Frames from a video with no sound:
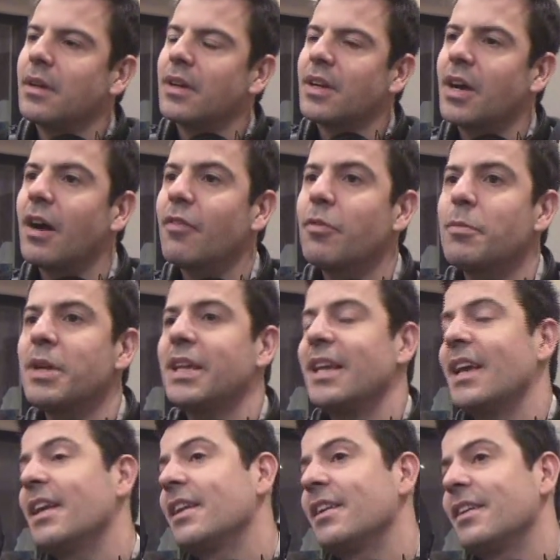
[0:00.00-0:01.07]
Cover Me
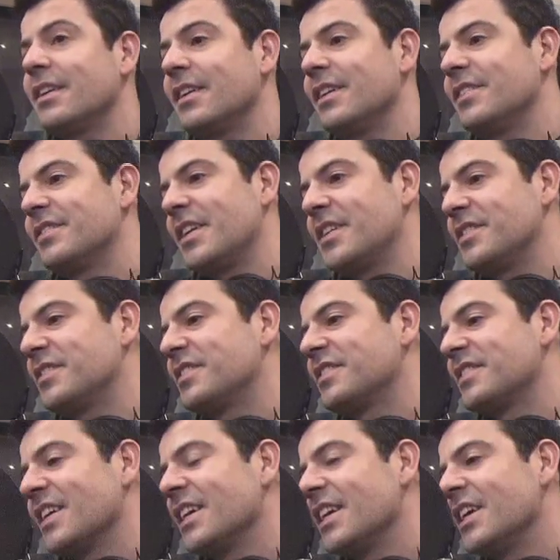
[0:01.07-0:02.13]
Canada is a
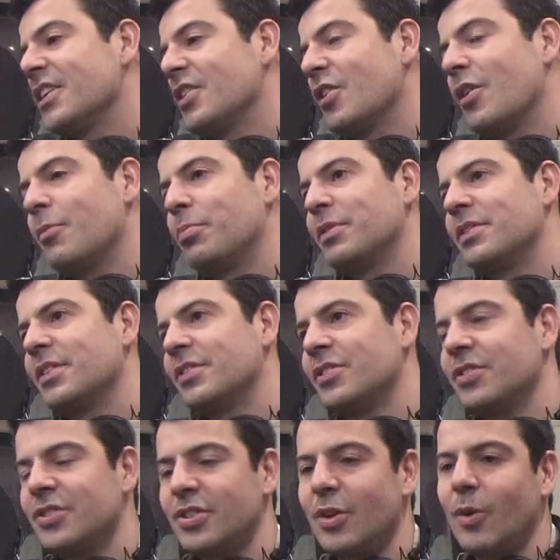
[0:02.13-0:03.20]
singing
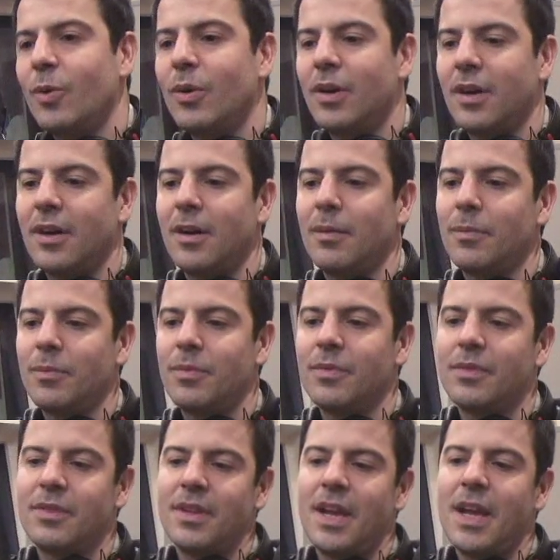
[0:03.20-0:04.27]
competition show.
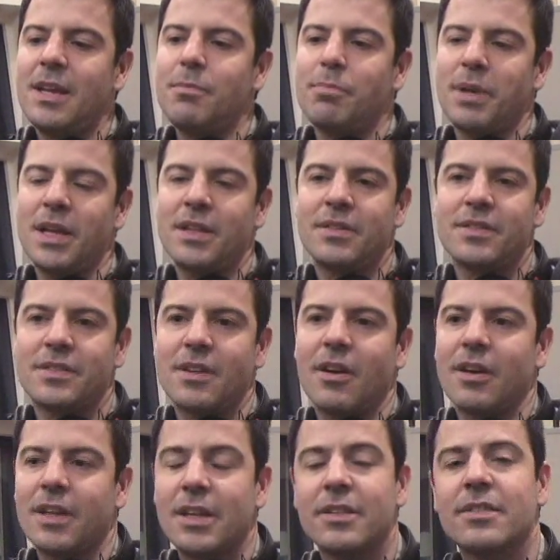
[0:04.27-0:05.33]
8 bands
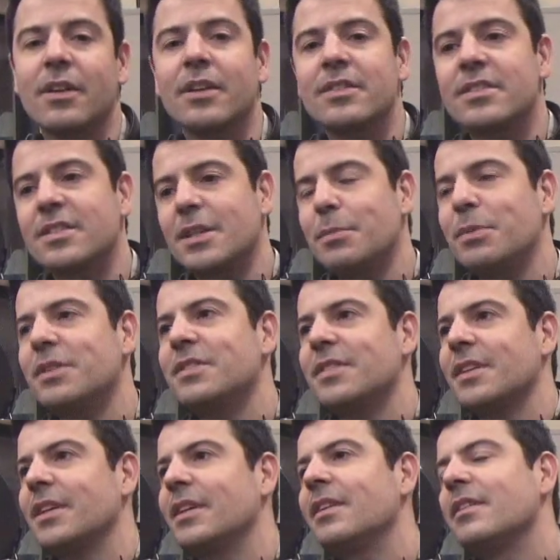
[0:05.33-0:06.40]
started. It's on
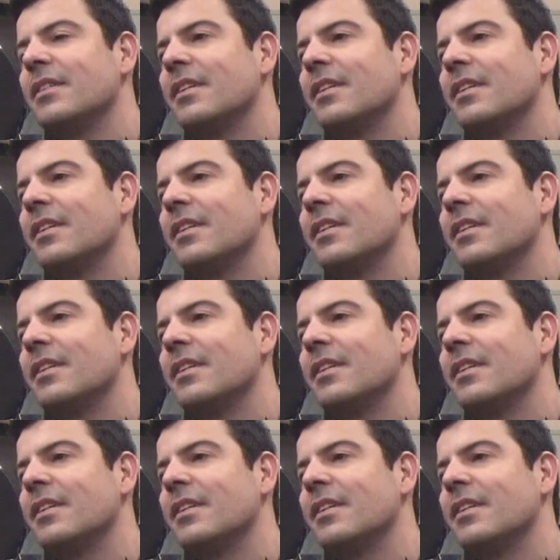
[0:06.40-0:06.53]
CBC,